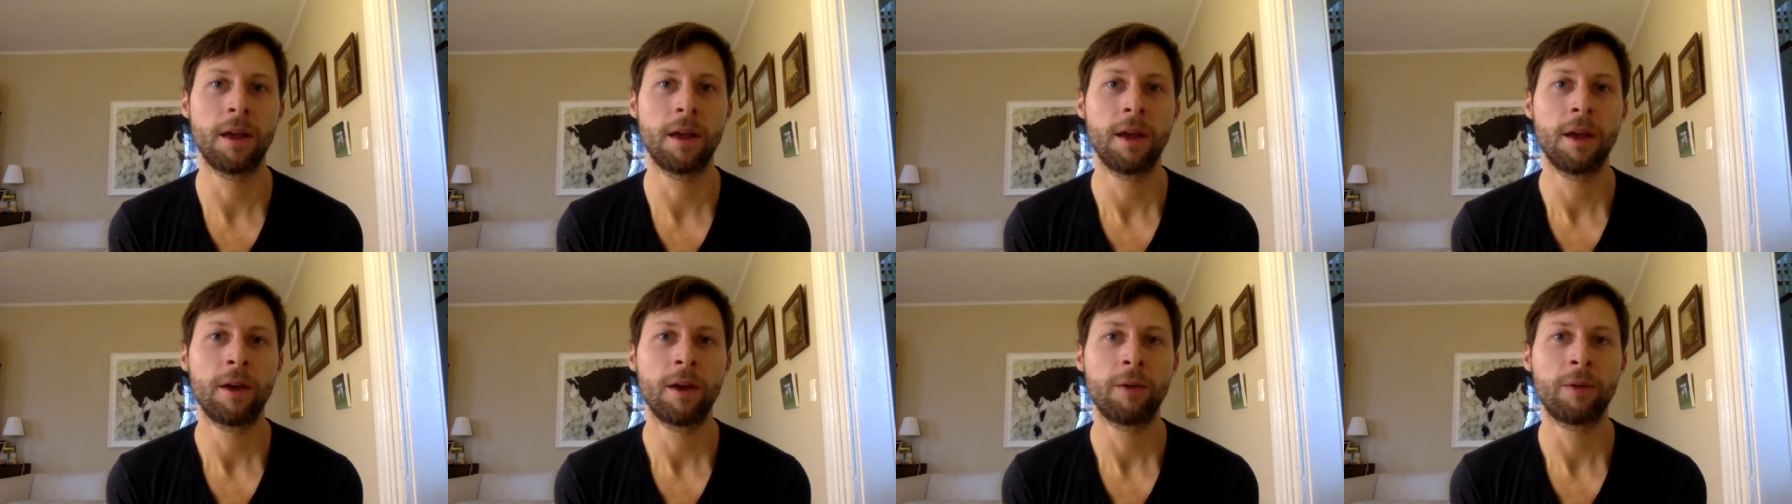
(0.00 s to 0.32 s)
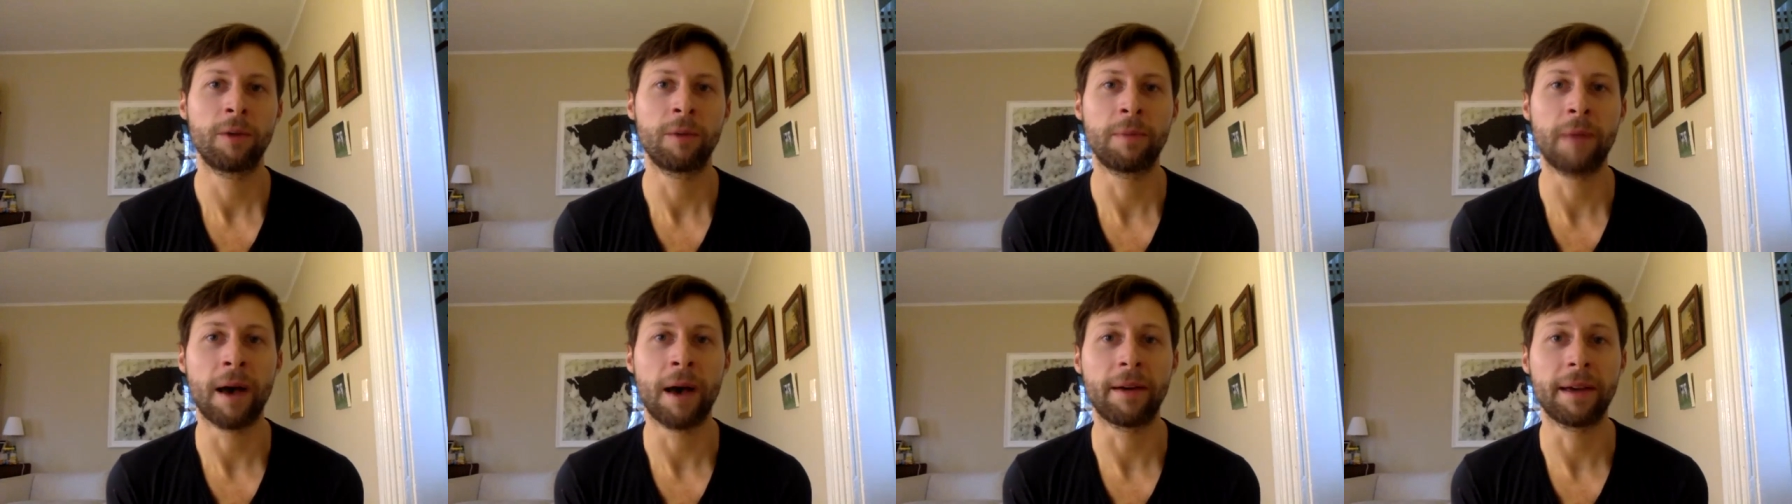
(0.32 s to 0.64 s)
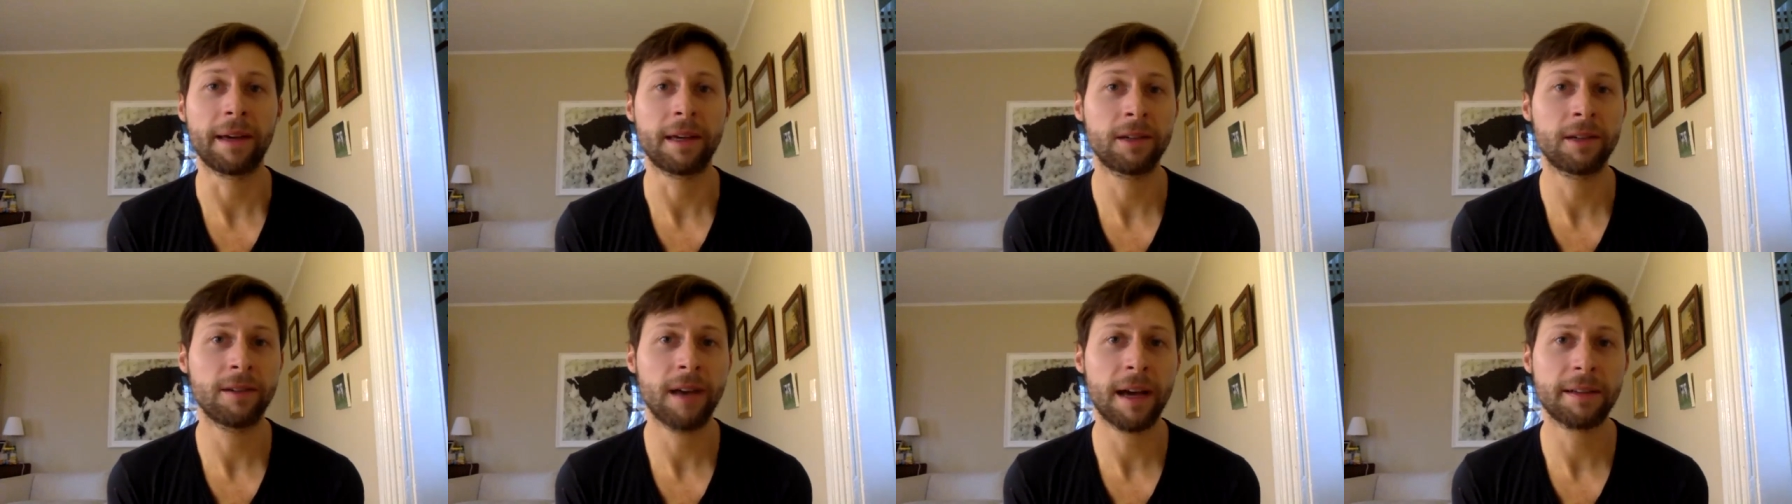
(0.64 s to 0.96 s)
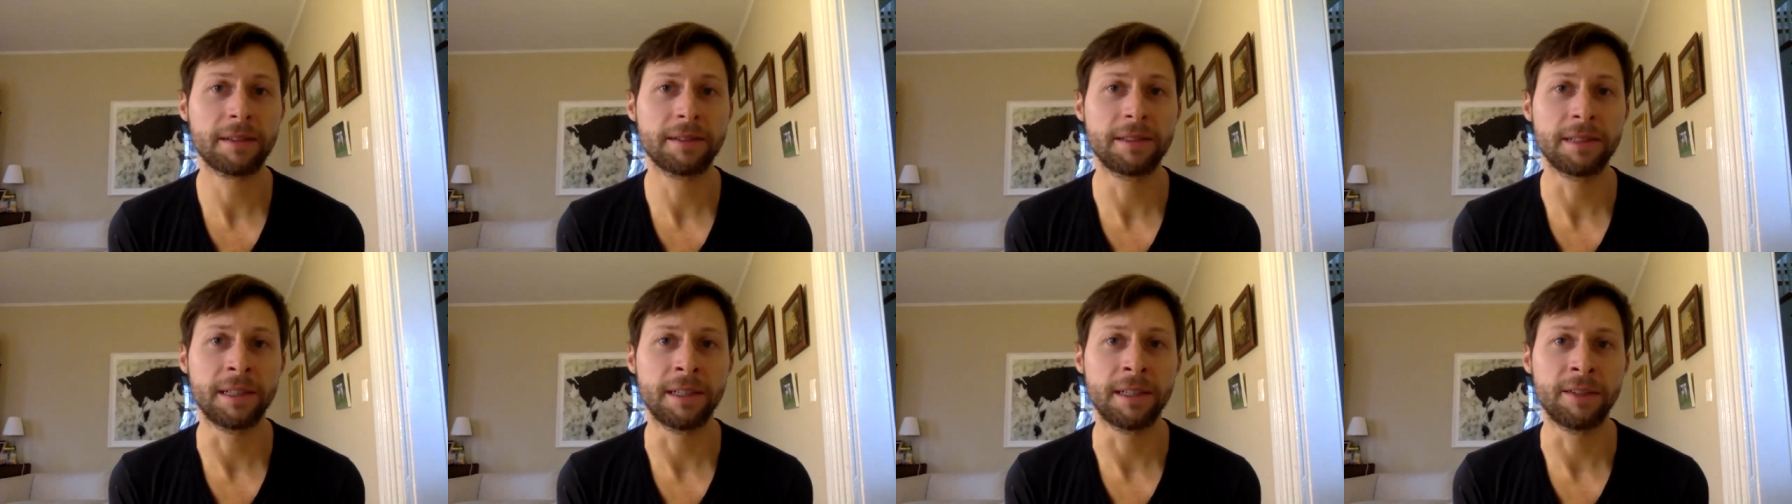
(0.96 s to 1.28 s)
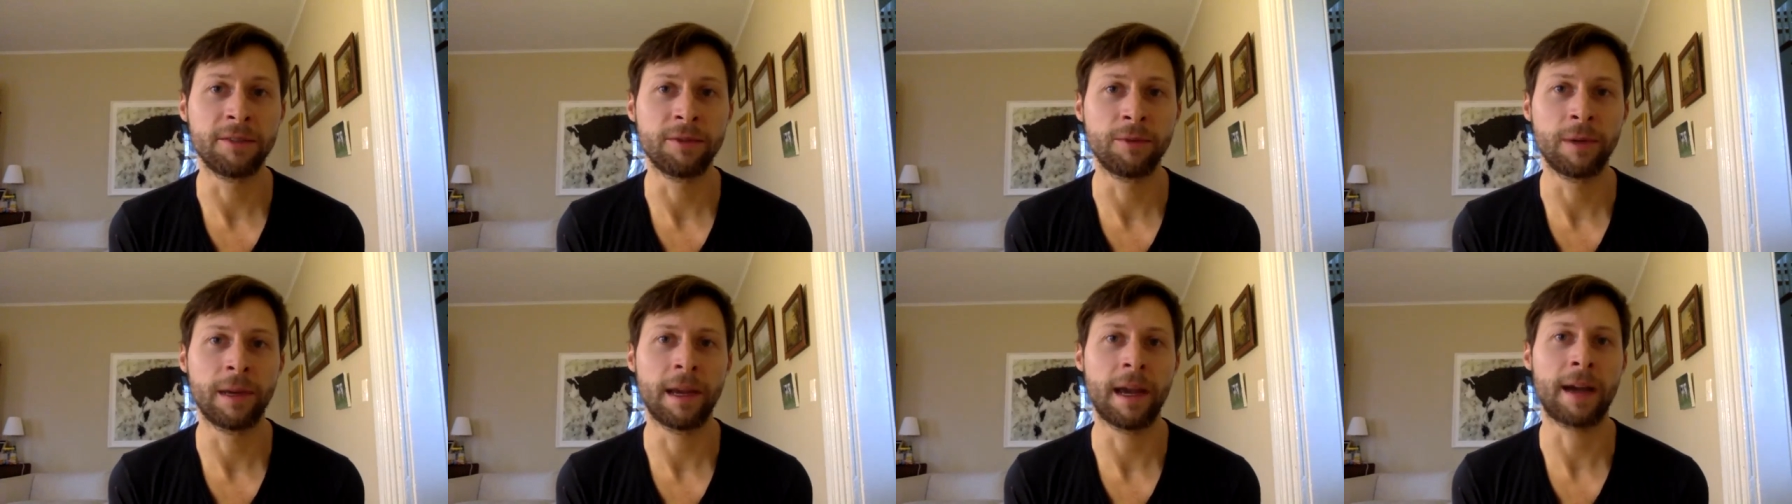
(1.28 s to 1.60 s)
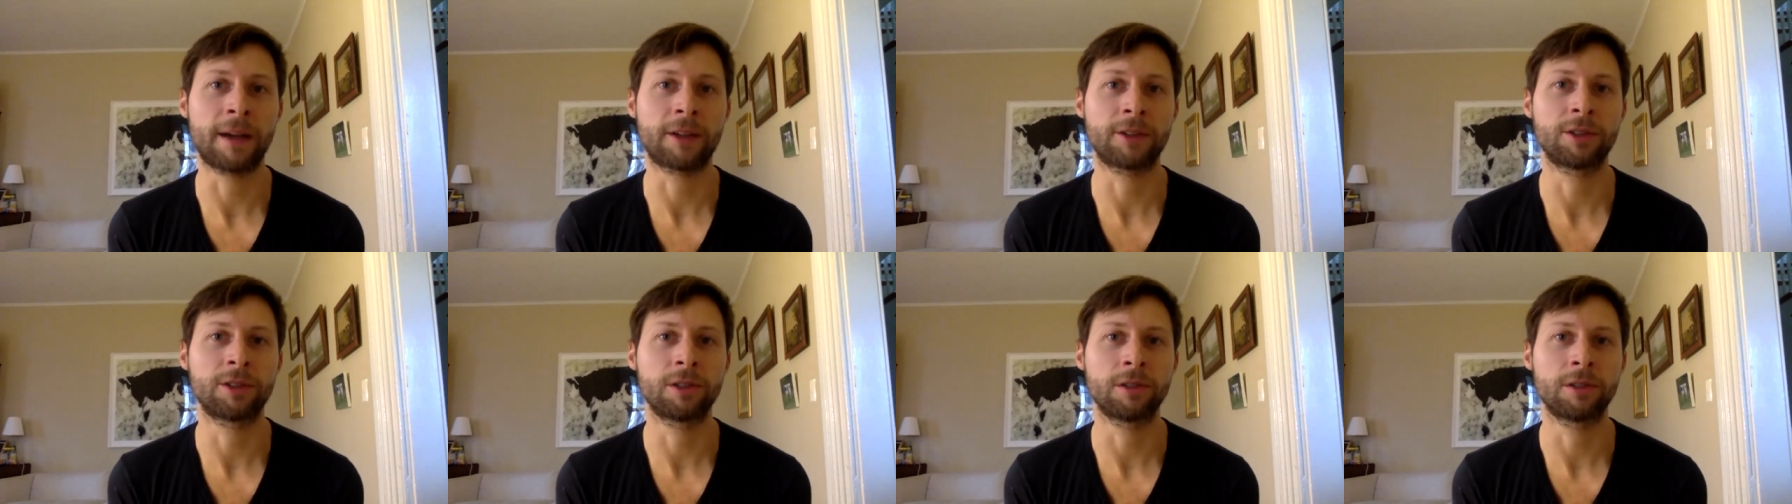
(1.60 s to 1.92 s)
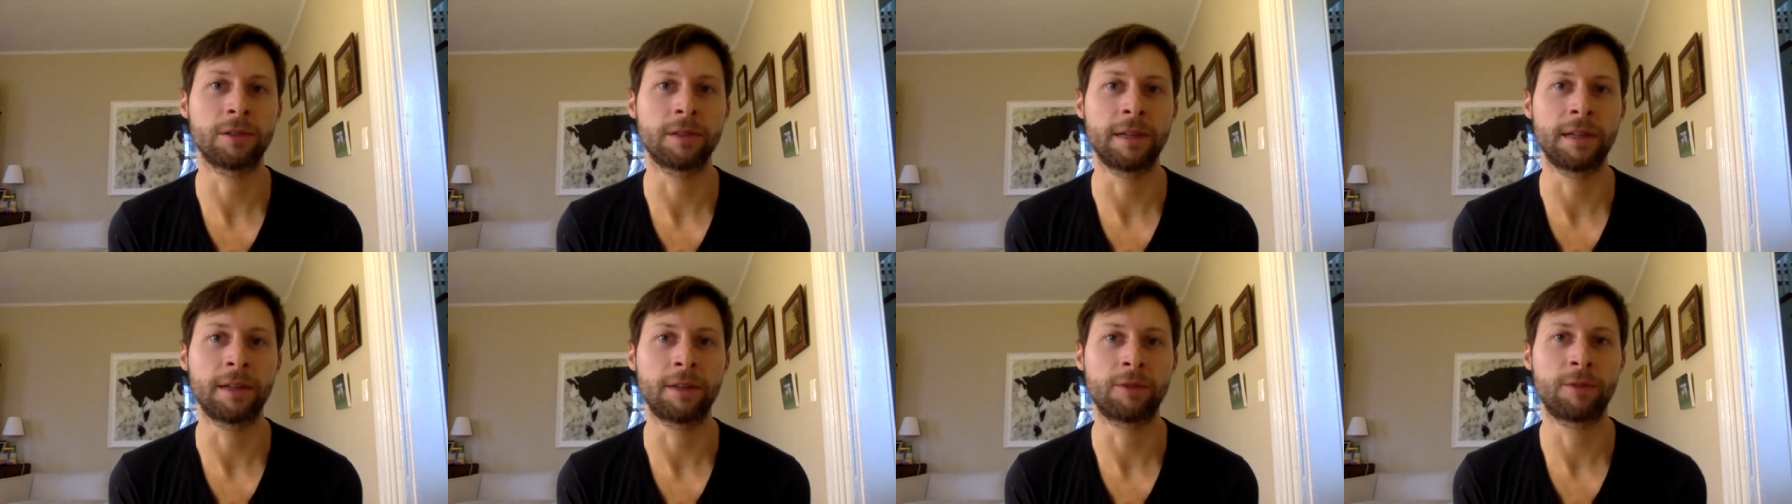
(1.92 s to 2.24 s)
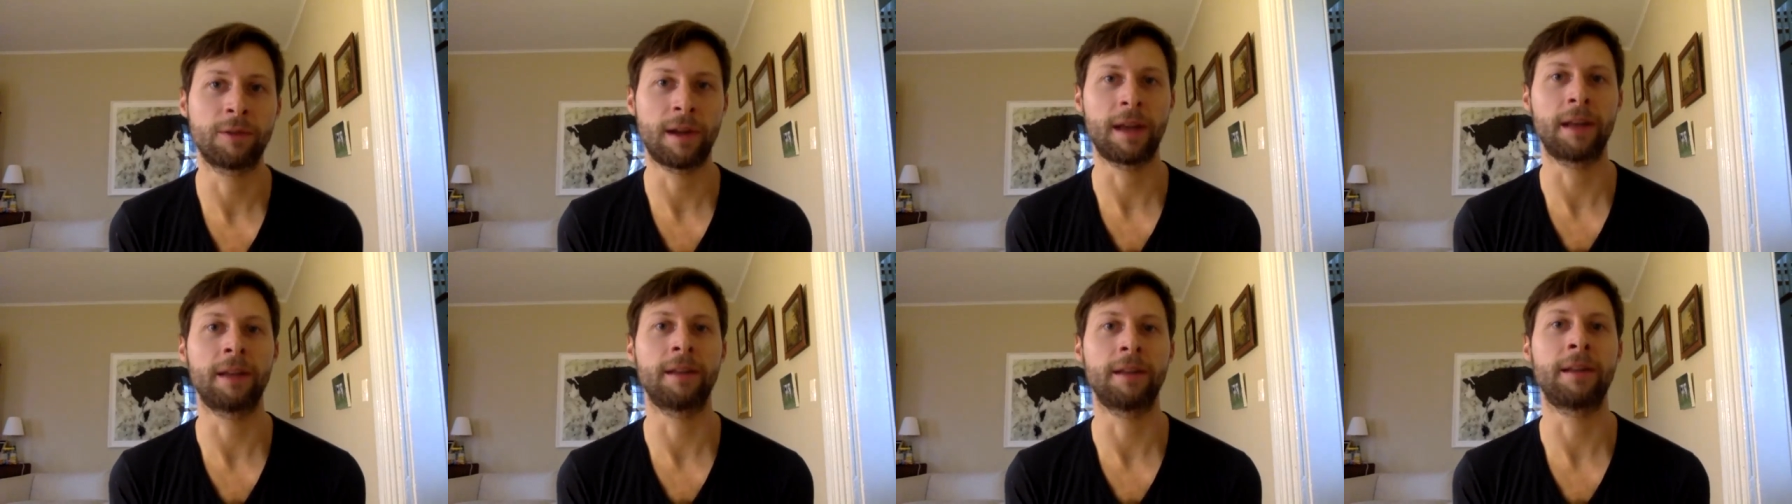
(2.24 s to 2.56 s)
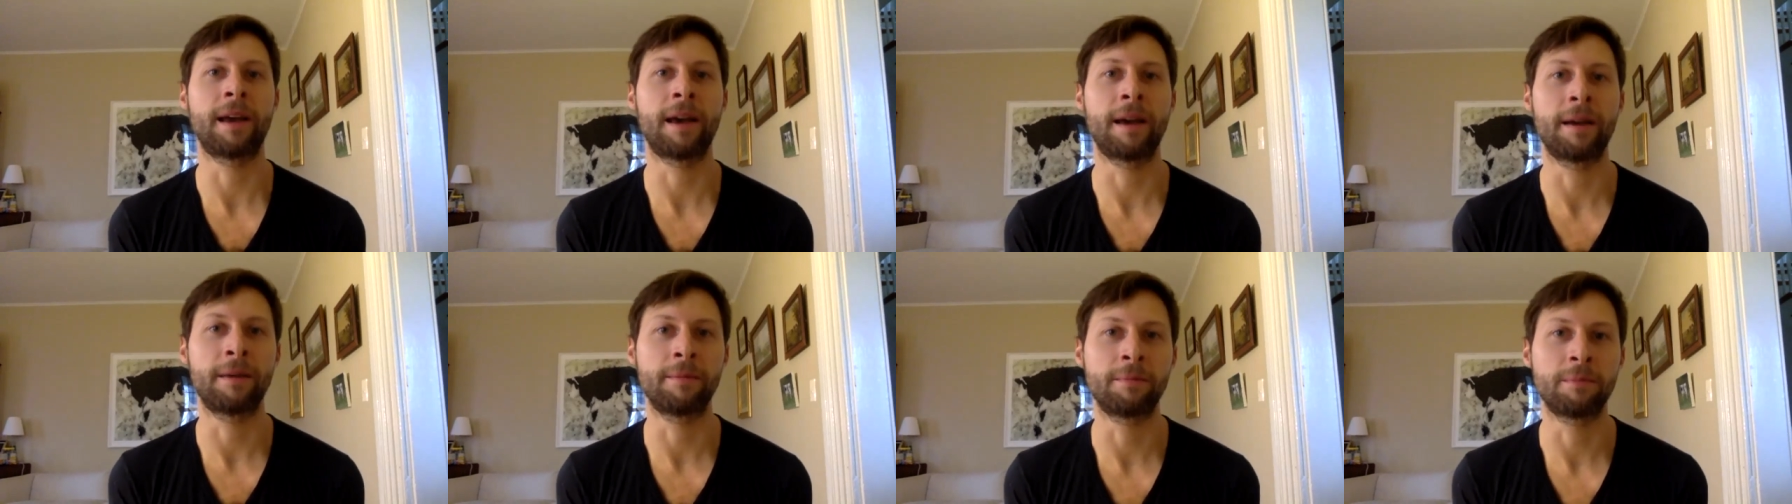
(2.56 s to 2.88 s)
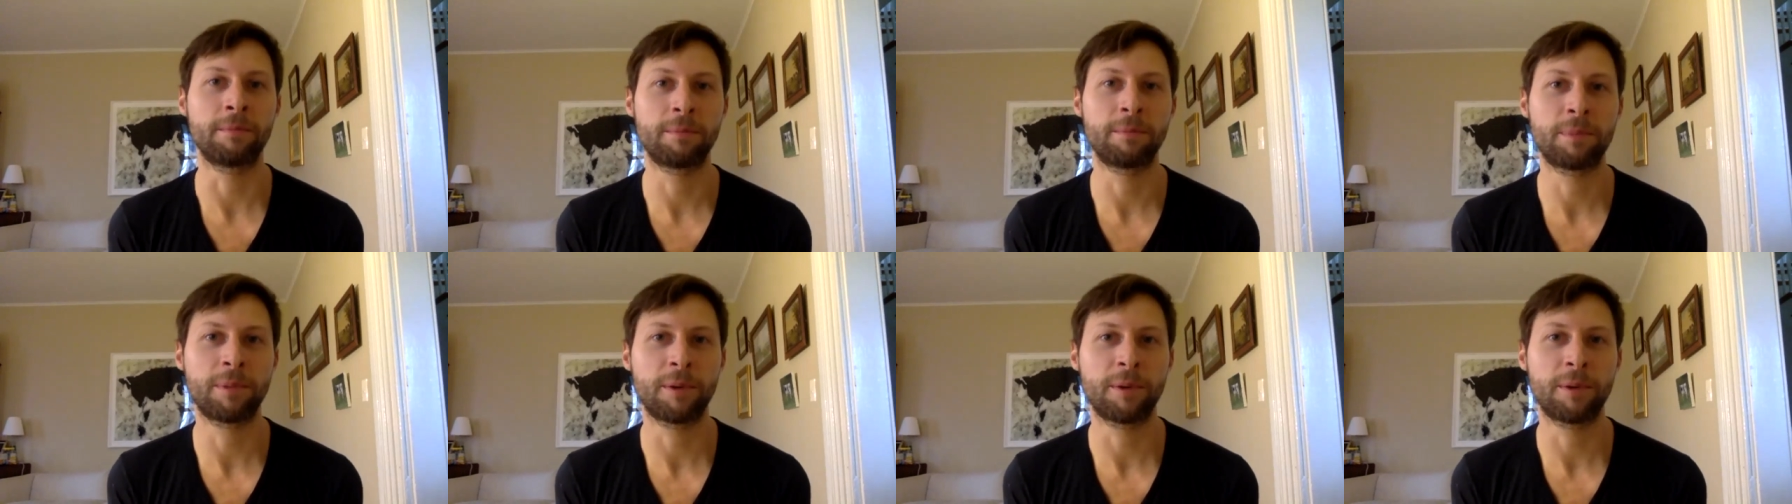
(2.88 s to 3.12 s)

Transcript: with Ballet Collective, we actually created and